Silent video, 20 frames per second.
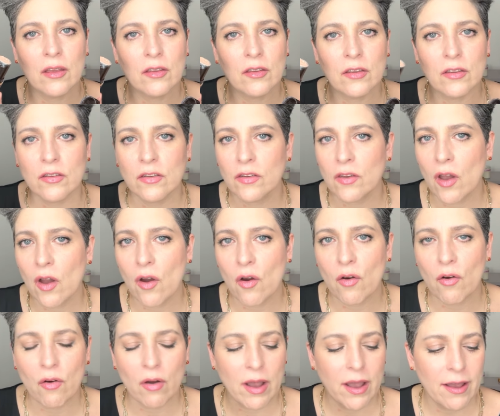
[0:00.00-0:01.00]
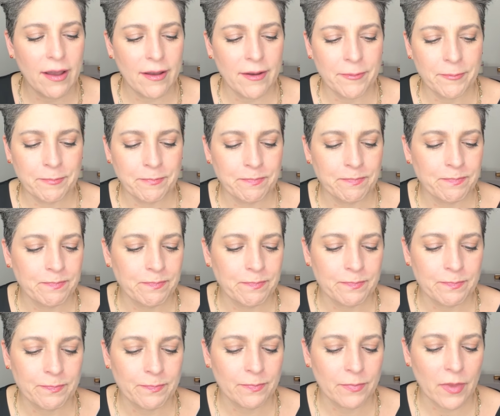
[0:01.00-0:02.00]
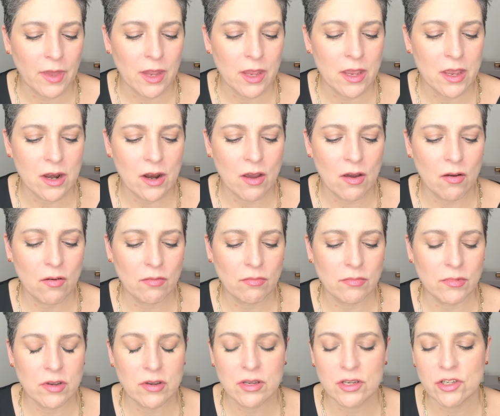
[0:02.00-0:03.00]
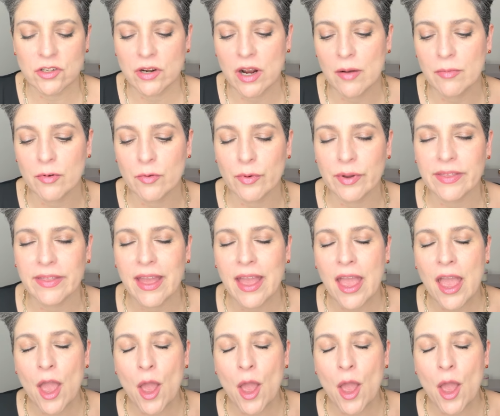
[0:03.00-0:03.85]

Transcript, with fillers: So, um, you know, you can travel with.